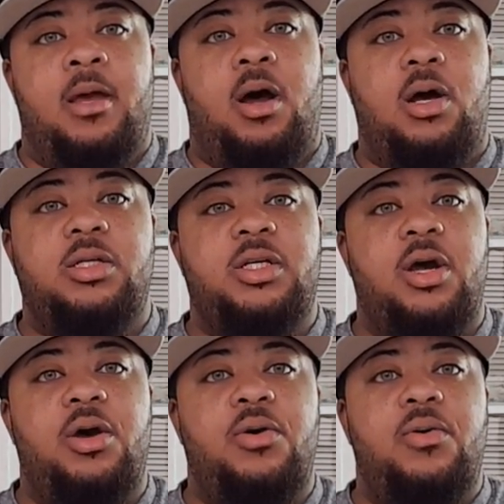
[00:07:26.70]

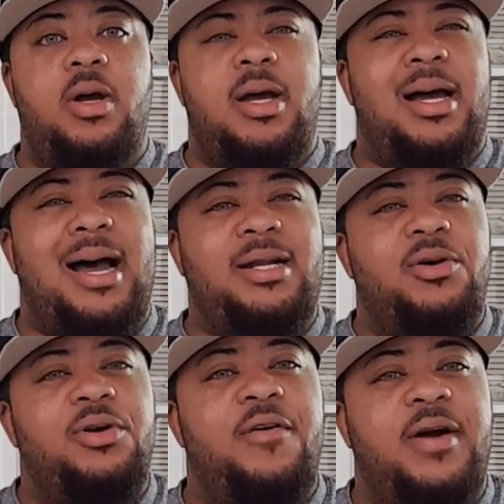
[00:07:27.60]
Also, I
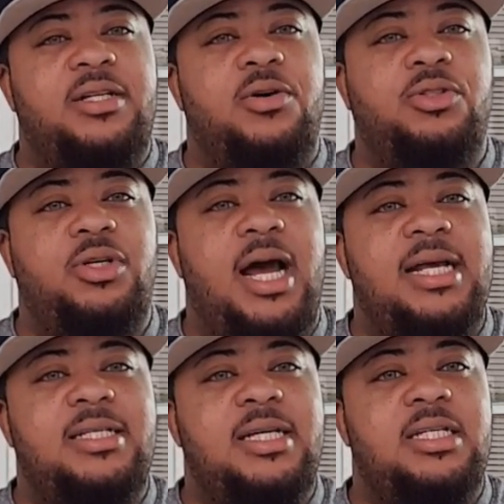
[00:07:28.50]
don't know if I told you
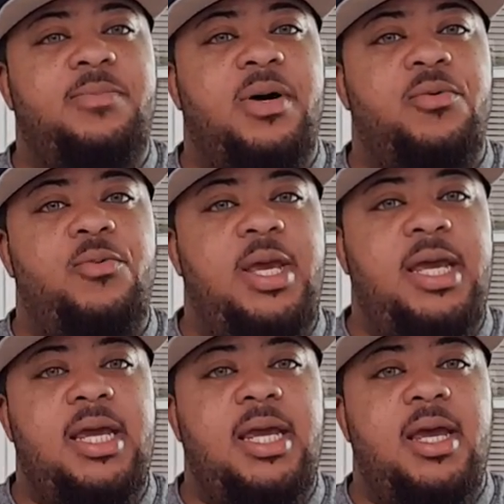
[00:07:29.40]
guys this, but
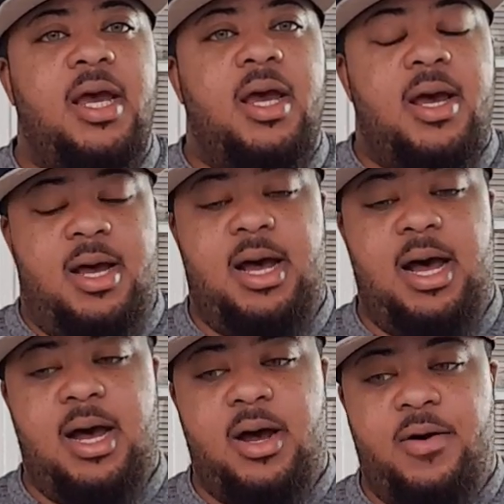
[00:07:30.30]
we
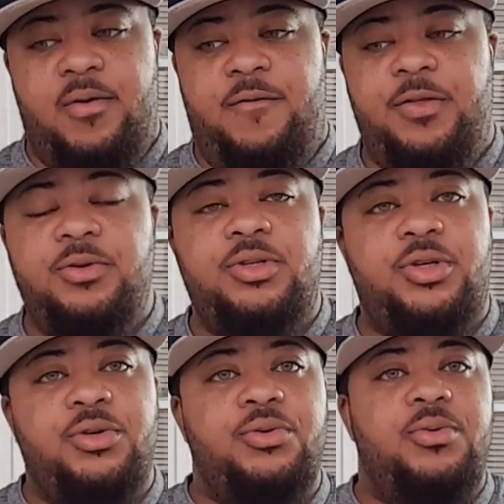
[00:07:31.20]
flew
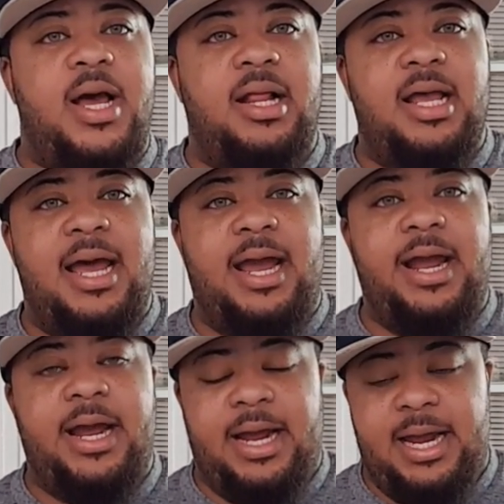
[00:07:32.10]
to LA